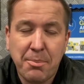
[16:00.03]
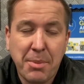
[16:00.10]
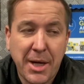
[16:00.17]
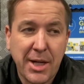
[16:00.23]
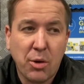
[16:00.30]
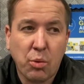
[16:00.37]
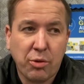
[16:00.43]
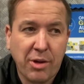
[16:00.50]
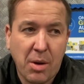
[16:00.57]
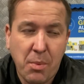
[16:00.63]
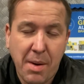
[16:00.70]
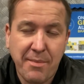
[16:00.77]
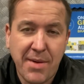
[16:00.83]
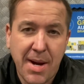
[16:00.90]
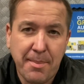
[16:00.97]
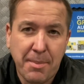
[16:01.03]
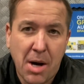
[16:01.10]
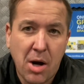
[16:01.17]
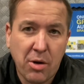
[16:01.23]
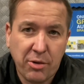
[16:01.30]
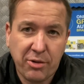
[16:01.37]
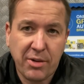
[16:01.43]
but he also went round
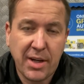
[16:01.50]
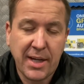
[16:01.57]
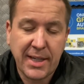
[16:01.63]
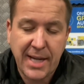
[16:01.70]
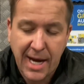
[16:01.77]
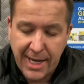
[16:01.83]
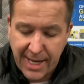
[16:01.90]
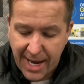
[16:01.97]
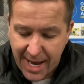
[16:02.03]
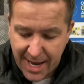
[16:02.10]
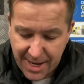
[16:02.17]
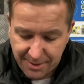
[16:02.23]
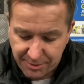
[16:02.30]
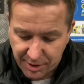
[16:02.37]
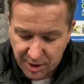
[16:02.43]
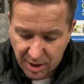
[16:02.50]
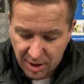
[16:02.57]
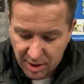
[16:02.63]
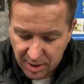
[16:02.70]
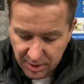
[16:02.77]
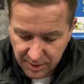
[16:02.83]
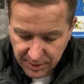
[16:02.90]
Marks and cut it out of a
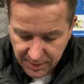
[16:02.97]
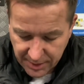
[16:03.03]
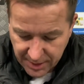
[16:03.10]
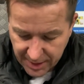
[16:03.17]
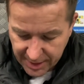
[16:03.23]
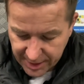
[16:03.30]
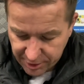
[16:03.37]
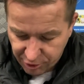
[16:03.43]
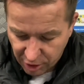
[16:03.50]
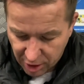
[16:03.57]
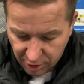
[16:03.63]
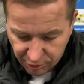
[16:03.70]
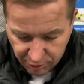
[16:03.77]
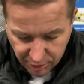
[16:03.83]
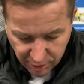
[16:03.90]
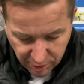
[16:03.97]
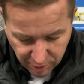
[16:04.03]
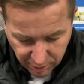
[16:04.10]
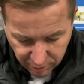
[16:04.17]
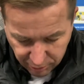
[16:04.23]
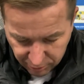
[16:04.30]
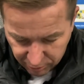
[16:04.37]
car, and he charged
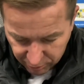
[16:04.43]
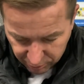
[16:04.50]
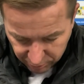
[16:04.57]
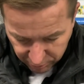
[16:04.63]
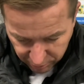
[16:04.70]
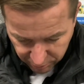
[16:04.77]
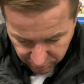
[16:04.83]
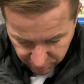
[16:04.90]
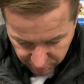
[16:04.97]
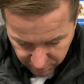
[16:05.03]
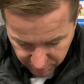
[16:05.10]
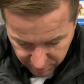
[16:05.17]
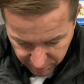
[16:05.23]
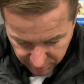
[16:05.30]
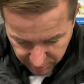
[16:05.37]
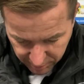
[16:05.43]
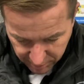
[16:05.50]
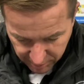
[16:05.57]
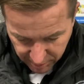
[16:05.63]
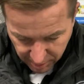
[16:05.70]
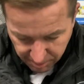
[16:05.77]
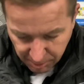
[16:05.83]
us,
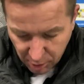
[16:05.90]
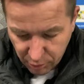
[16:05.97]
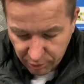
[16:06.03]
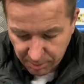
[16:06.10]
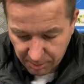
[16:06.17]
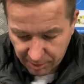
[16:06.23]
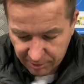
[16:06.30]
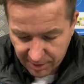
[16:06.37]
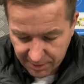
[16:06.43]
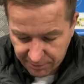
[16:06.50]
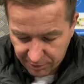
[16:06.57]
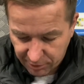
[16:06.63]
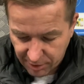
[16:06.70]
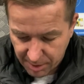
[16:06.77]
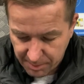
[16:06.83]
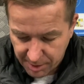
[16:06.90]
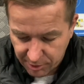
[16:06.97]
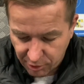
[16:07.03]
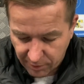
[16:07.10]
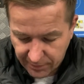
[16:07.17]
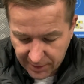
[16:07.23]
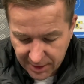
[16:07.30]
I'm losing myself, there's so much
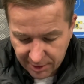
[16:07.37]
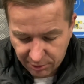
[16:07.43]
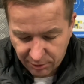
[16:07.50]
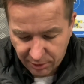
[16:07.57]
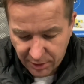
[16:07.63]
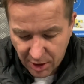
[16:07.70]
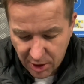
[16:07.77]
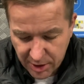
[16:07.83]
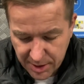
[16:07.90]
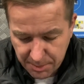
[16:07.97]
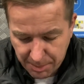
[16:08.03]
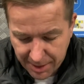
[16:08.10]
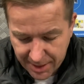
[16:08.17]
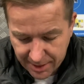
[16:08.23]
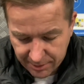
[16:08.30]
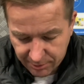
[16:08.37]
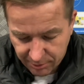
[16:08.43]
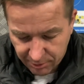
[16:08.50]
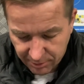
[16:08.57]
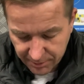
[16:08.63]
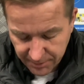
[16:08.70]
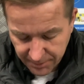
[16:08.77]
on the list, £30.